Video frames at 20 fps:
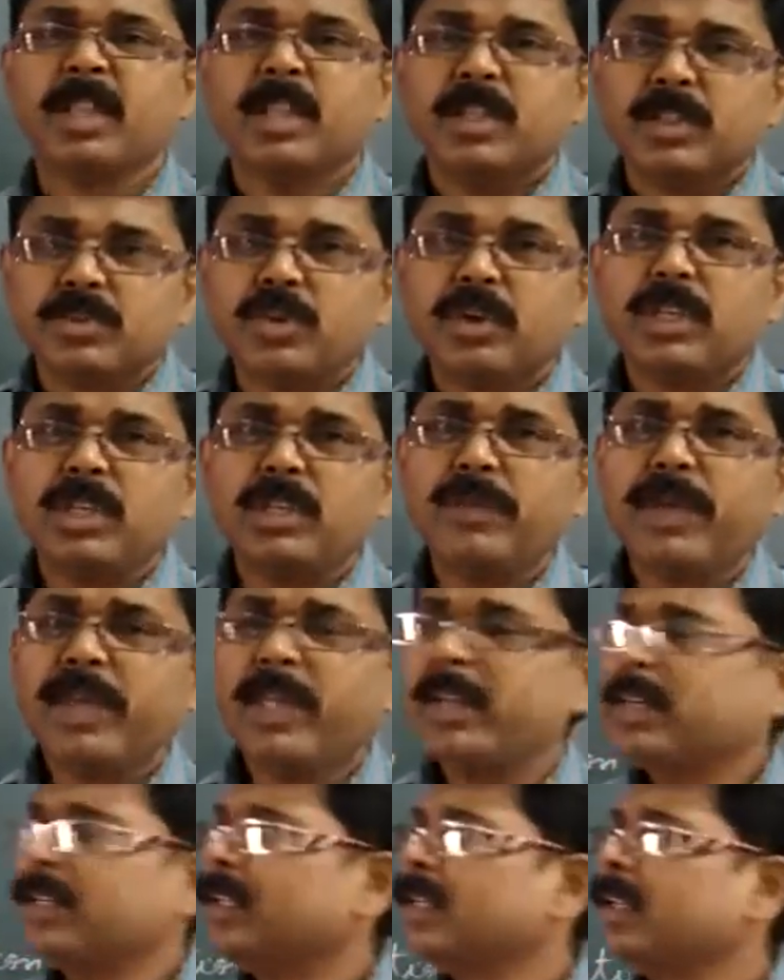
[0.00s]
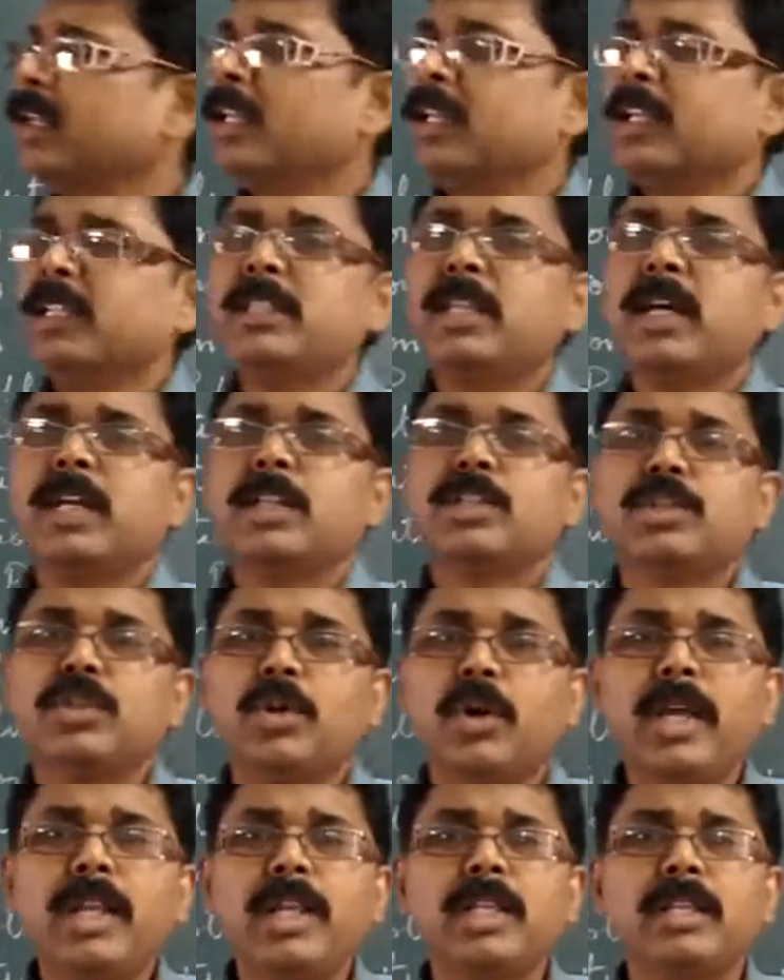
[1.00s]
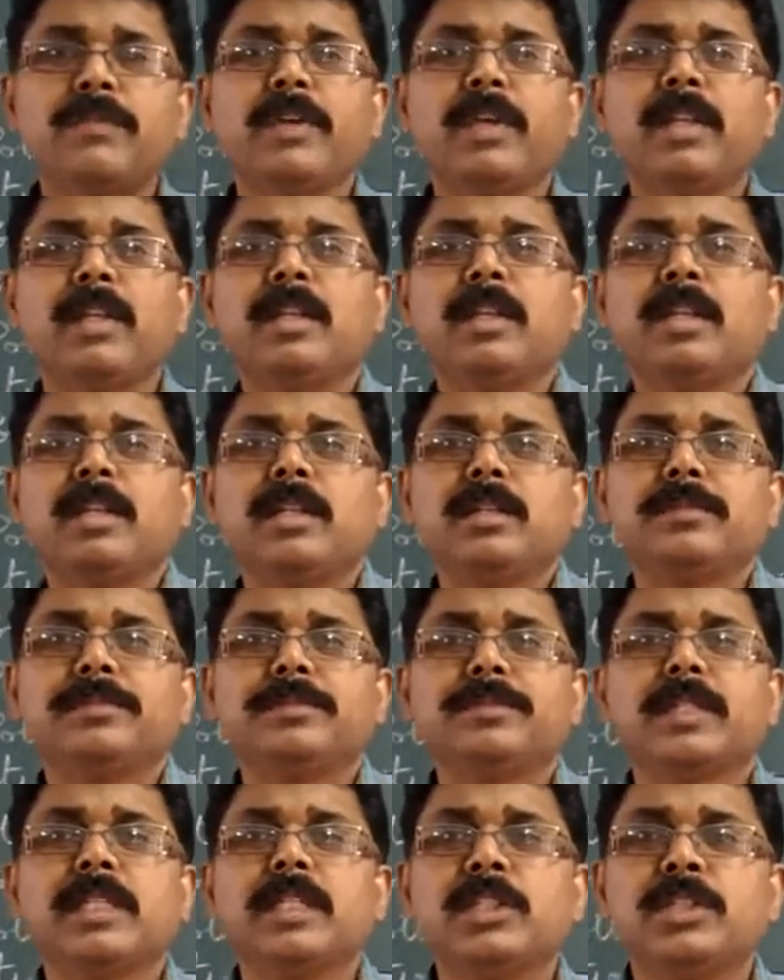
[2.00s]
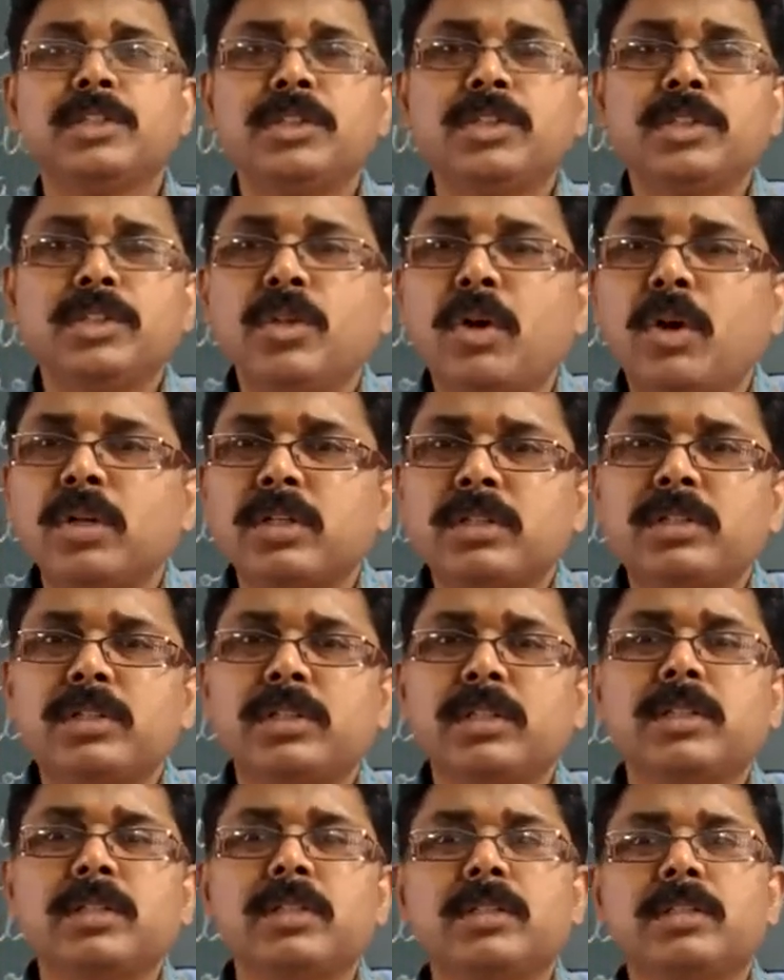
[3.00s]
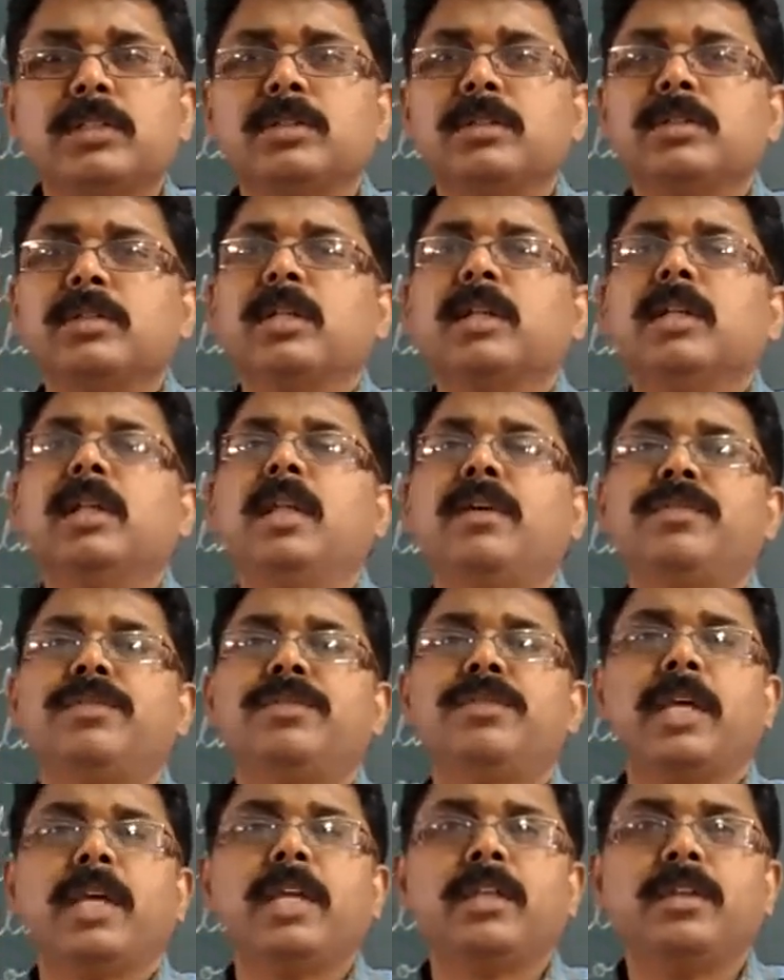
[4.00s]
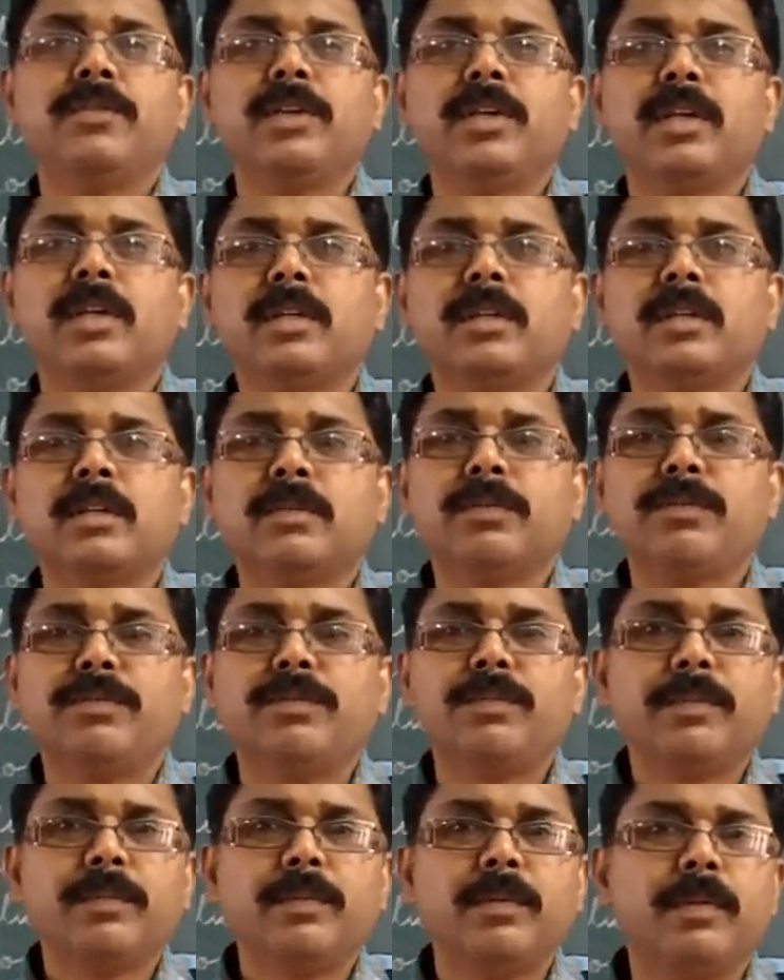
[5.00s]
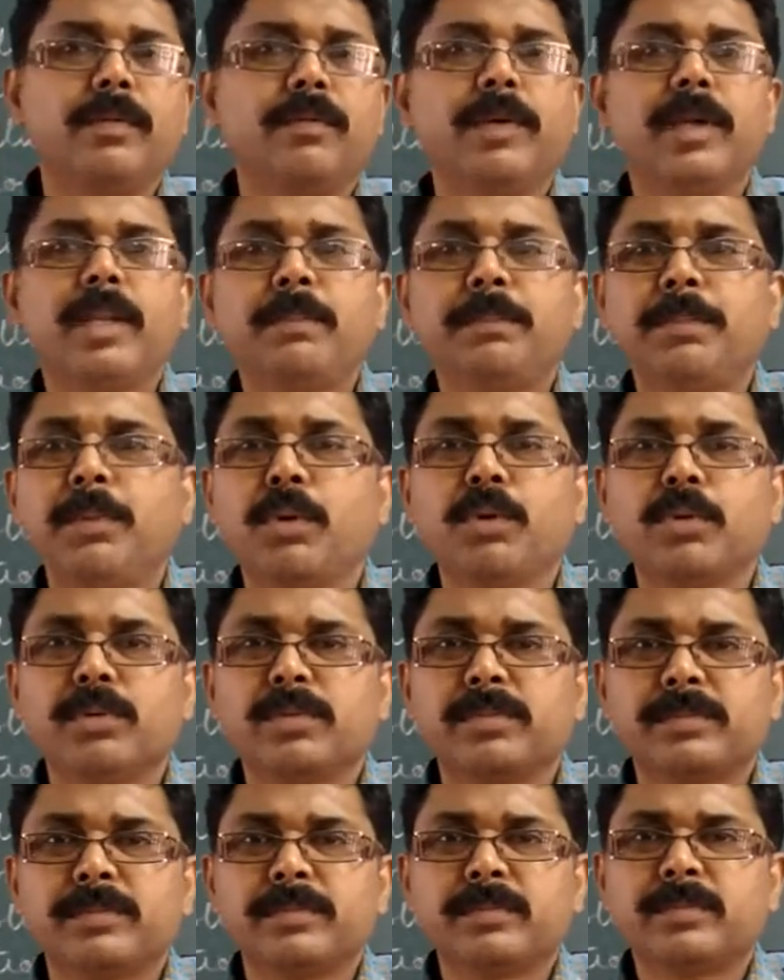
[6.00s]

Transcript: So even the soil even is not left anywhere very pure.